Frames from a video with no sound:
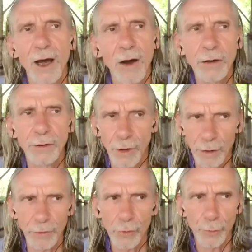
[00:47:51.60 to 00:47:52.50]
no,
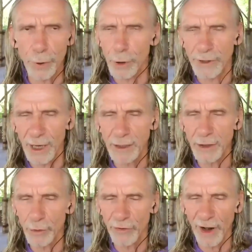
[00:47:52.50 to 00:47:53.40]
not to protect
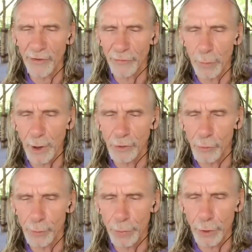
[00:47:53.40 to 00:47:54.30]
yourself, but
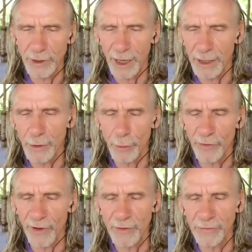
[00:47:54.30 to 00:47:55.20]
to protect your
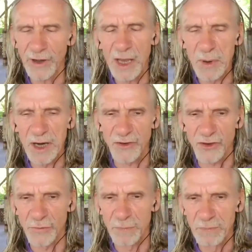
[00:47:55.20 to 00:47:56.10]

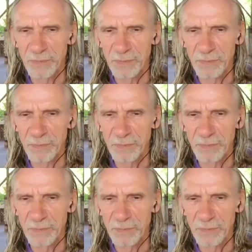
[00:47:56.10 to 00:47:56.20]
self-image.